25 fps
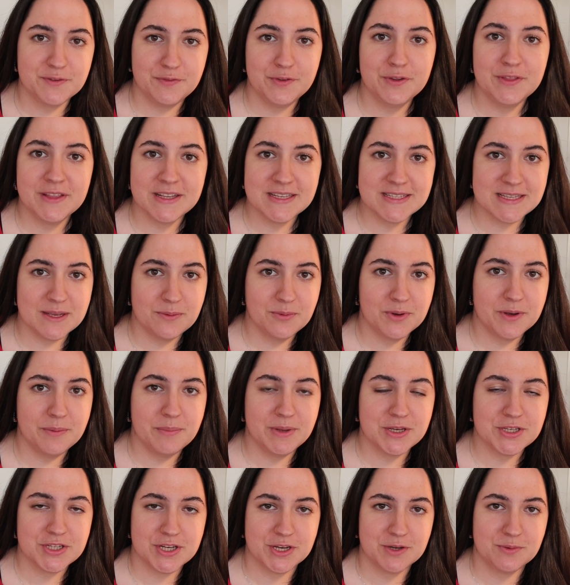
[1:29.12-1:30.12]
a few things I wanna
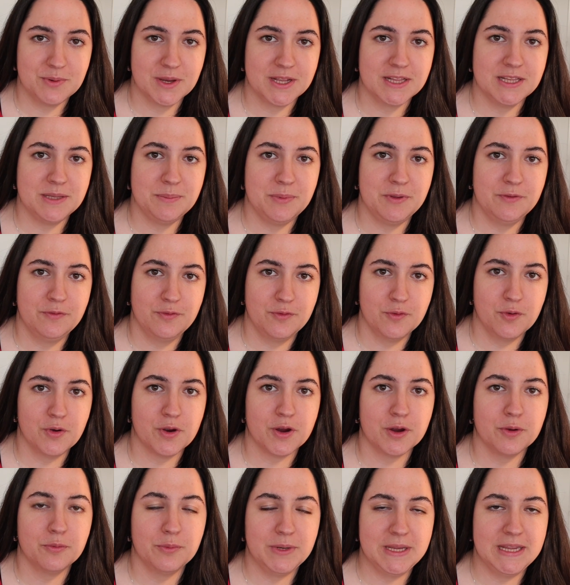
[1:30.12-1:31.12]
mention quickly
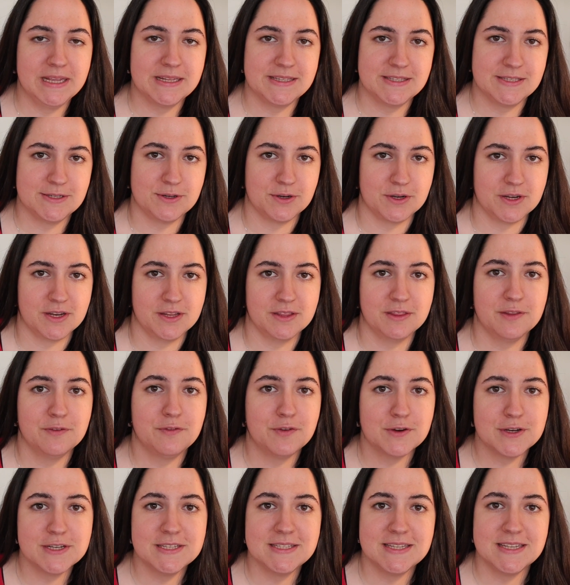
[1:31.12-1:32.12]
before we get started. The
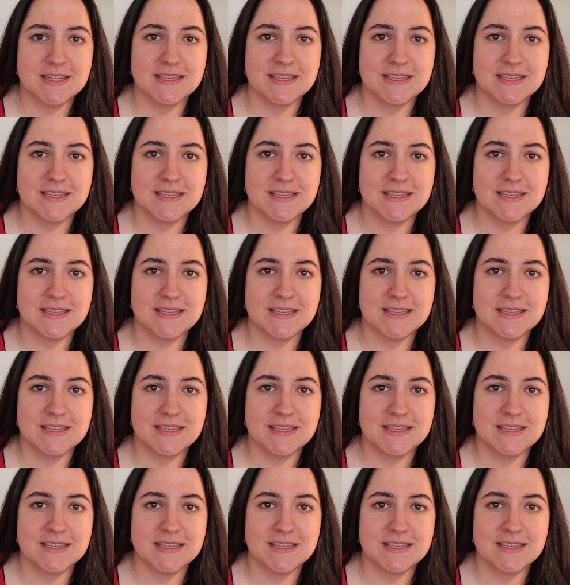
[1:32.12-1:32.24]
first